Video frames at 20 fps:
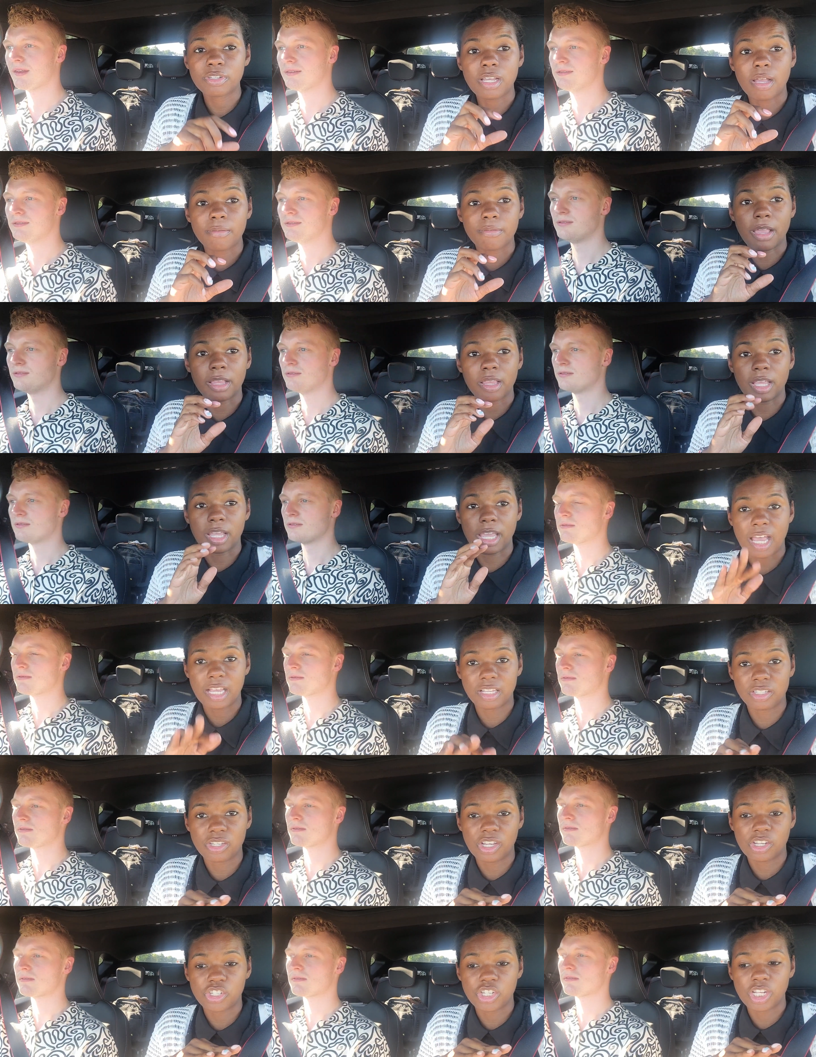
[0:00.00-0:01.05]
Speaker 1: stopped at the
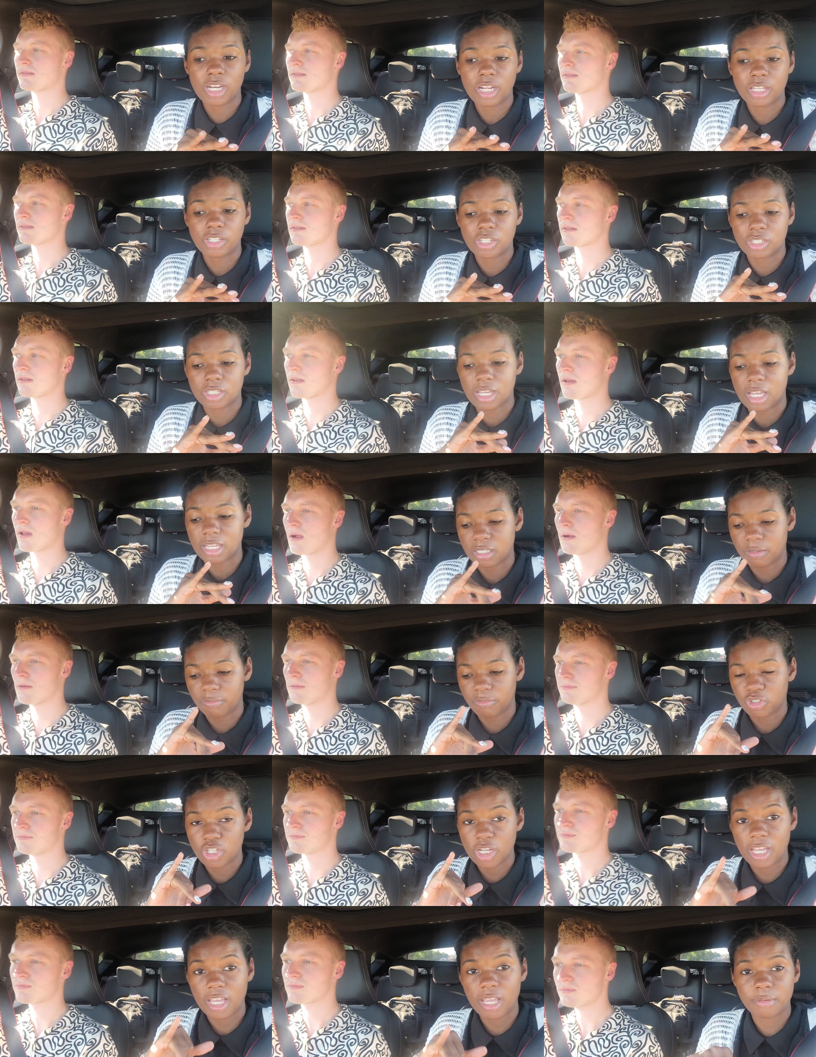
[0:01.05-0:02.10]
gas station and just got
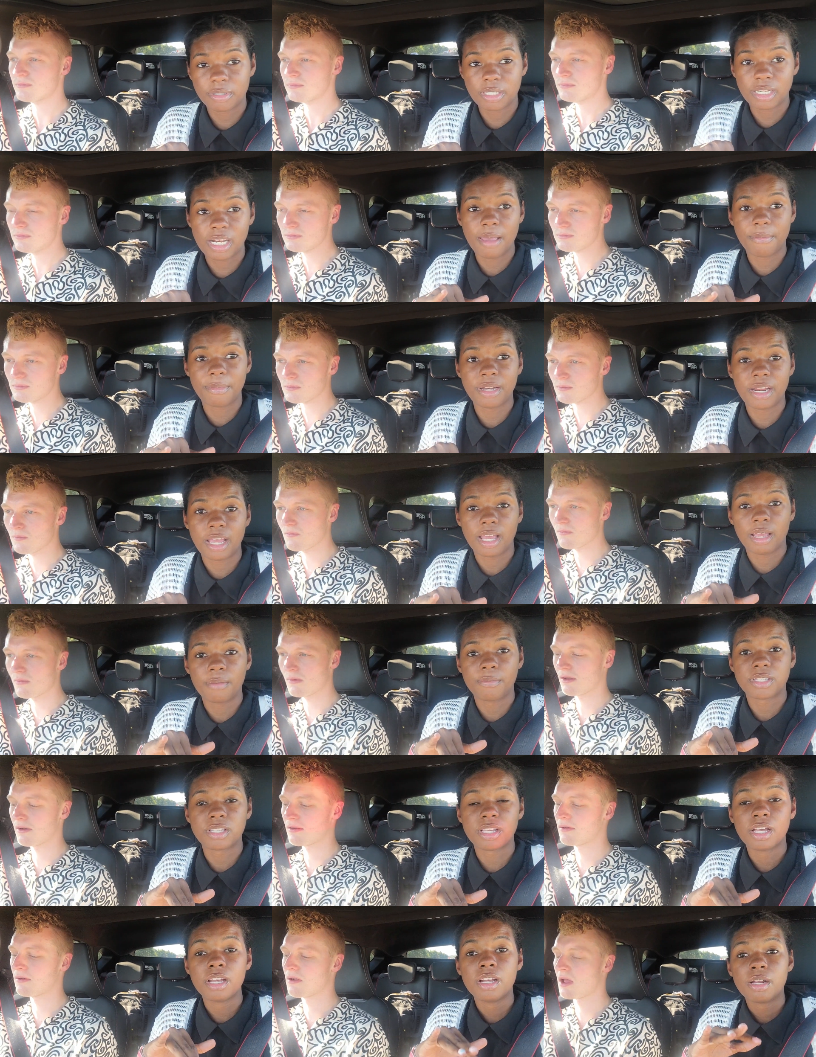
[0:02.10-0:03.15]
some chips and
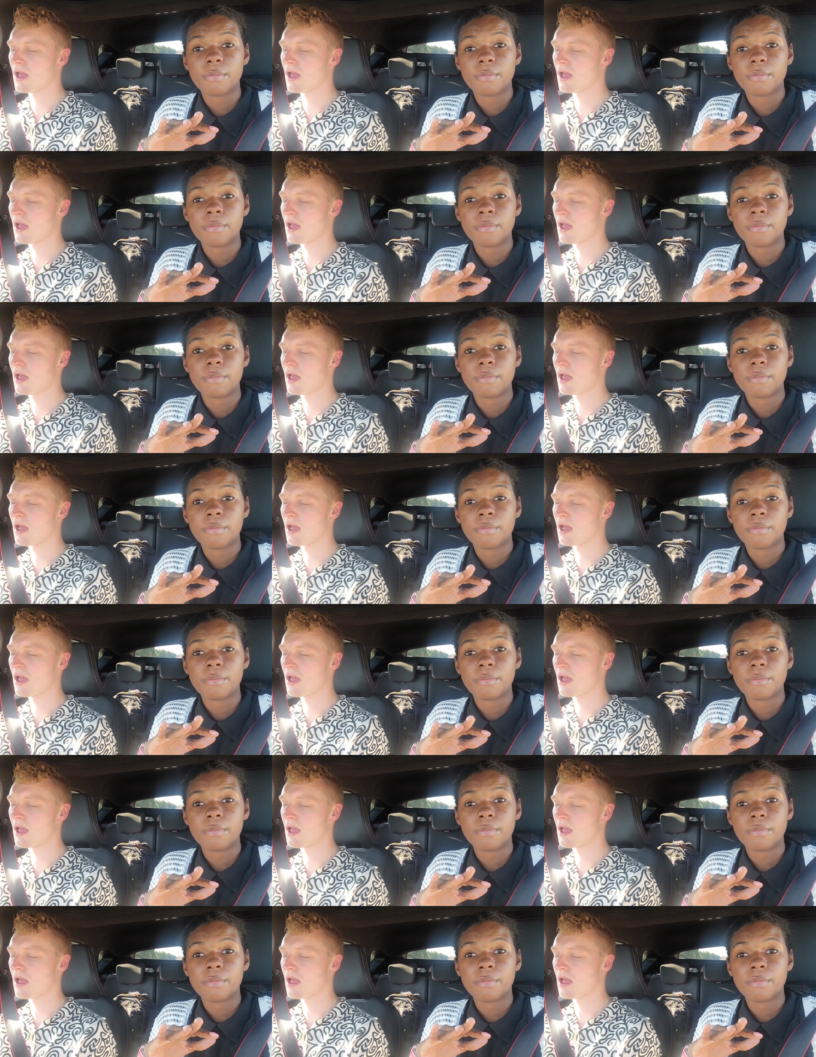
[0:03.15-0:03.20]
M&Ms